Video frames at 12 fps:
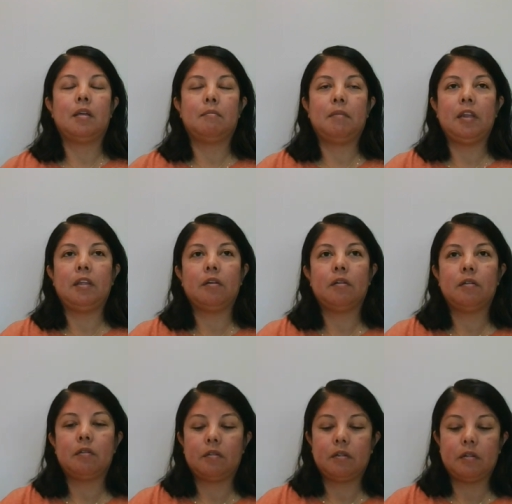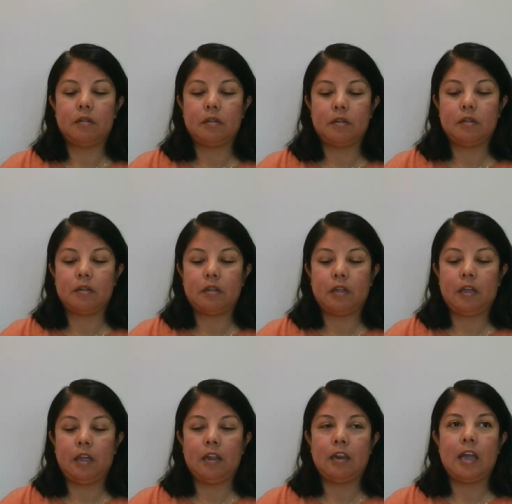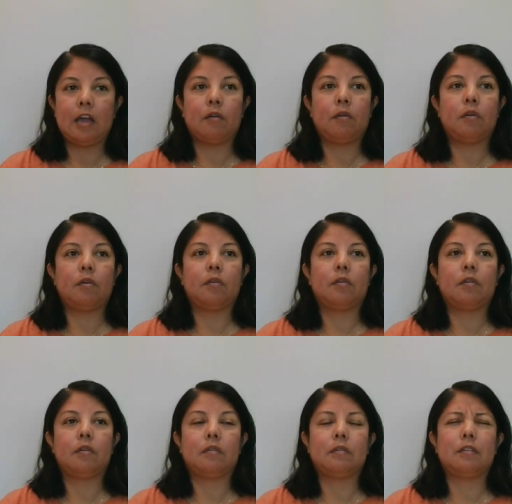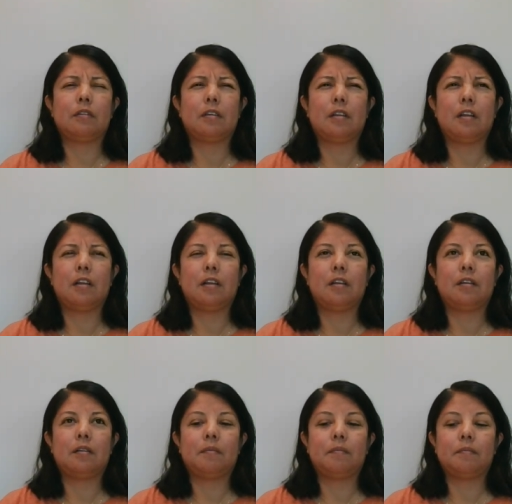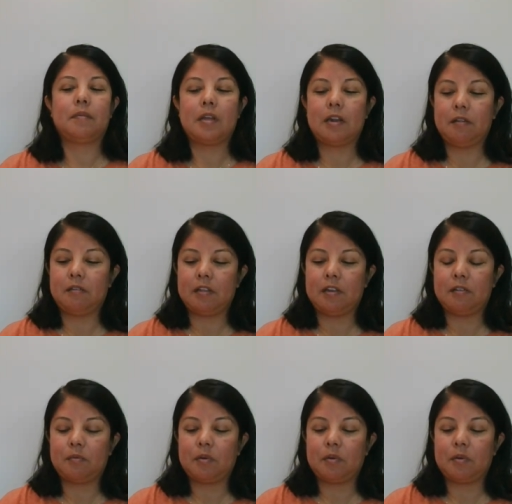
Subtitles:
medial and lateral, how do you say this